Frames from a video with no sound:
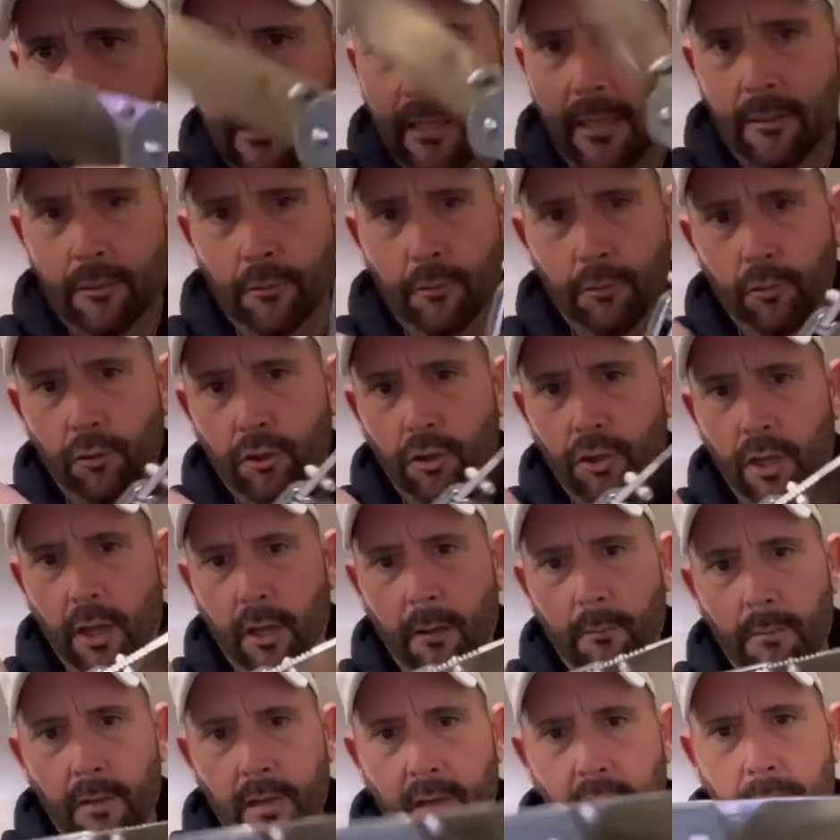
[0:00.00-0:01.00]
Not too
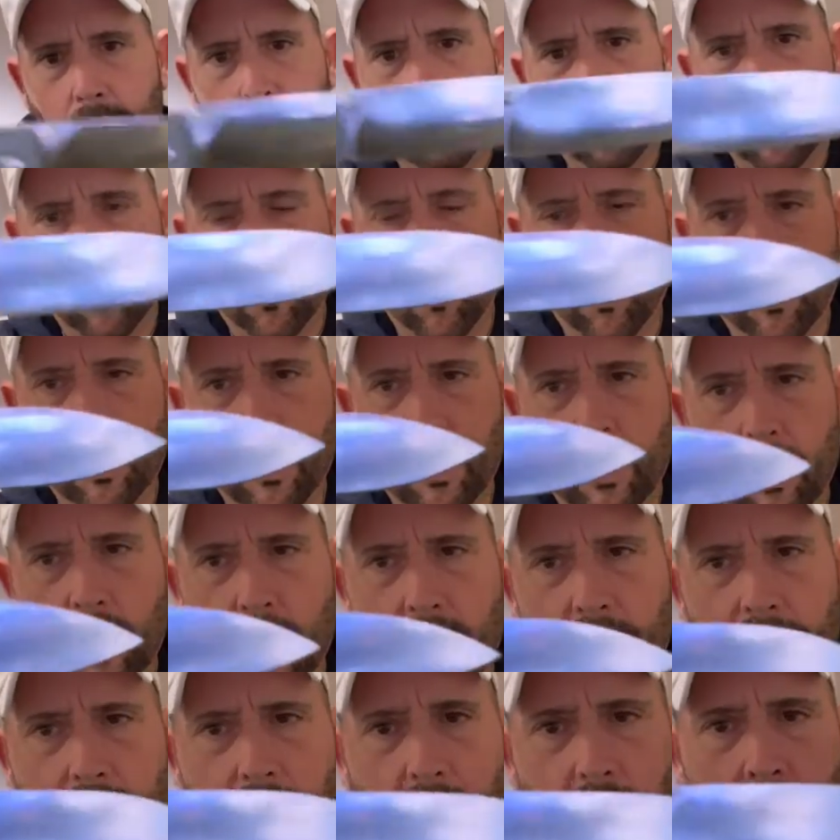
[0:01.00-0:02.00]
shabby.
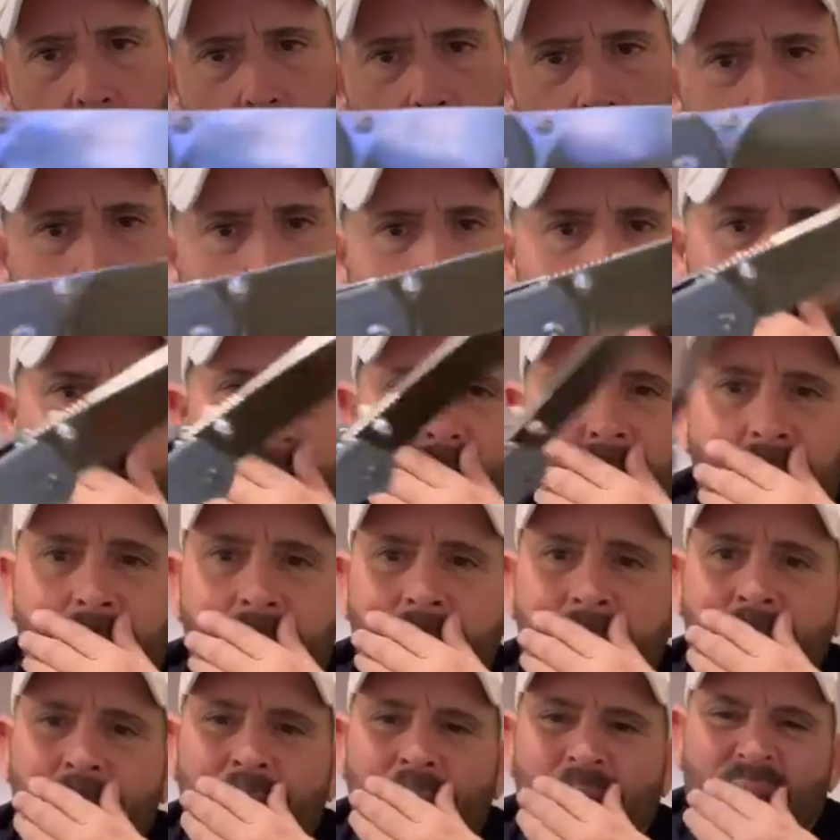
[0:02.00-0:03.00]
$29
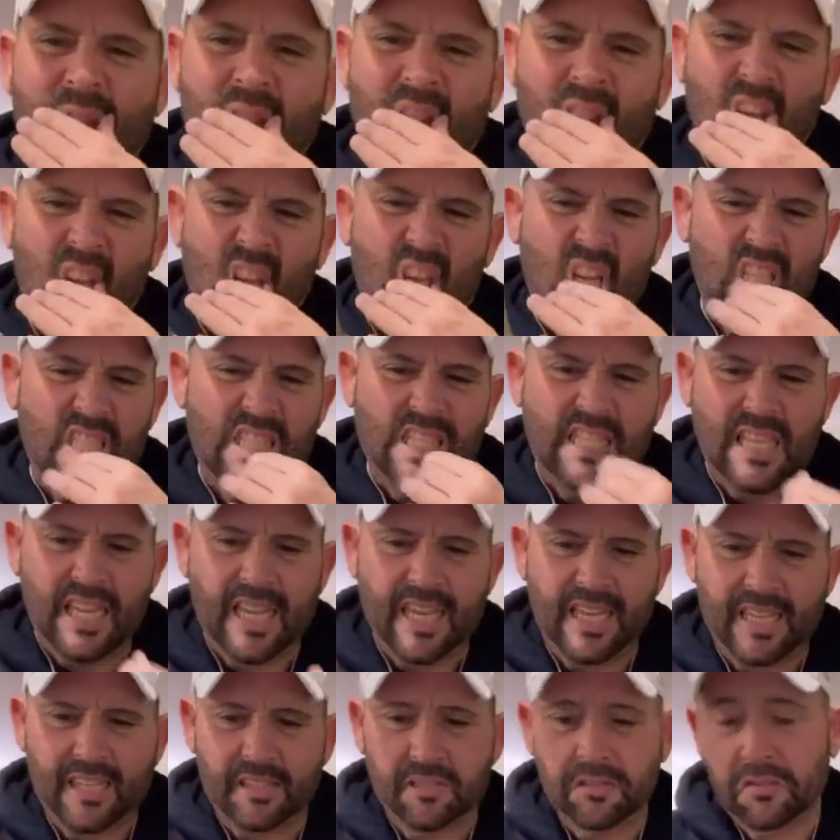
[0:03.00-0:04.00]
value, it's
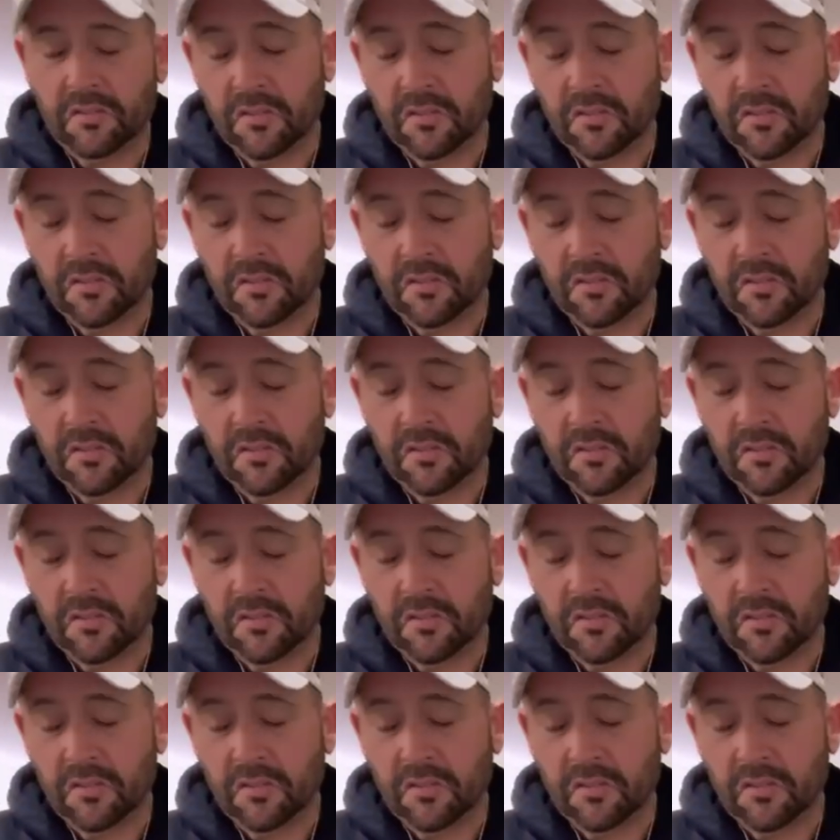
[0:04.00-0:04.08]
saying.